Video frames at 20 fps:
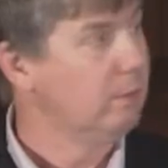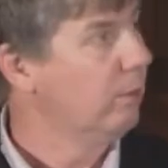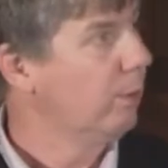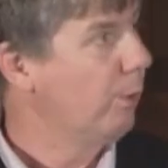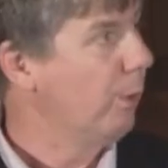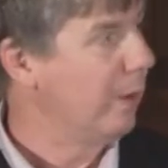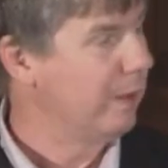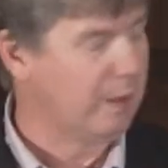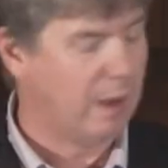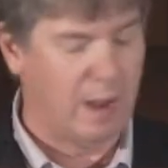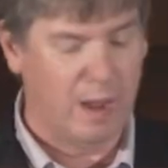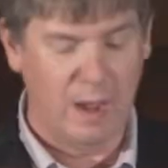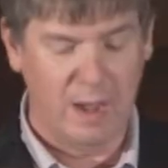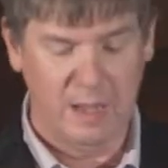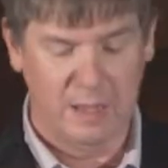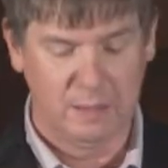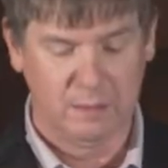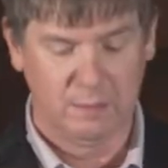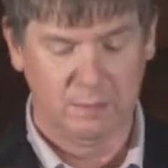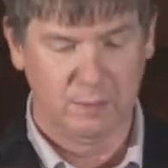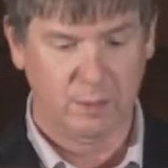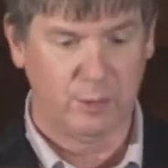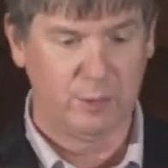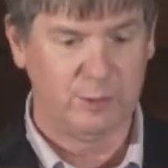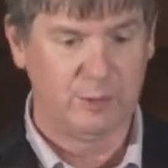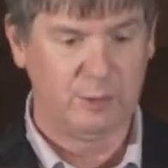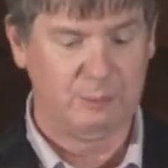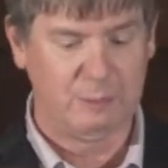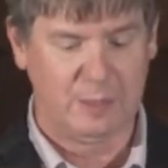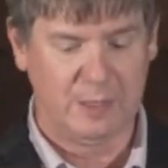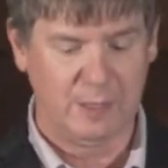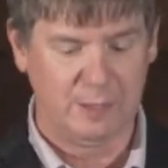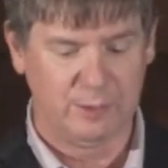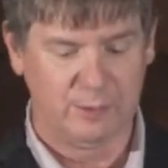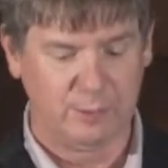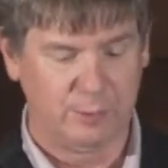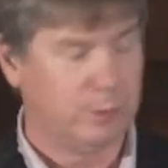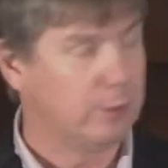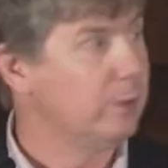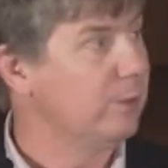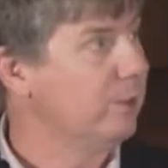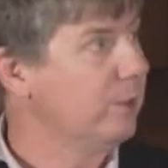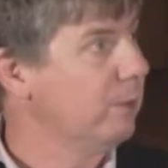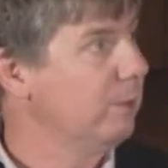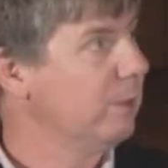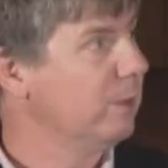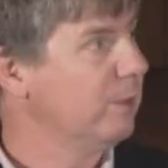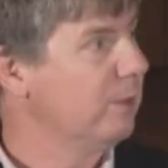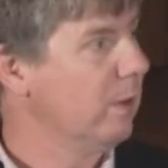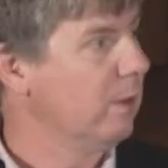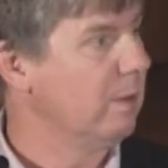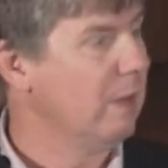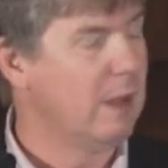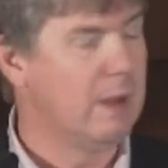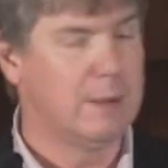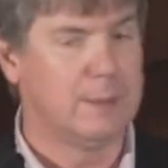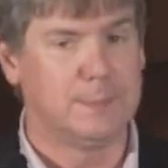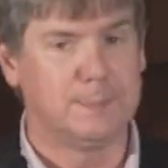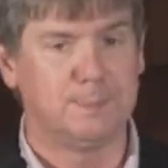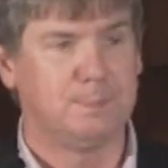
quite high, largely because diversity was so low.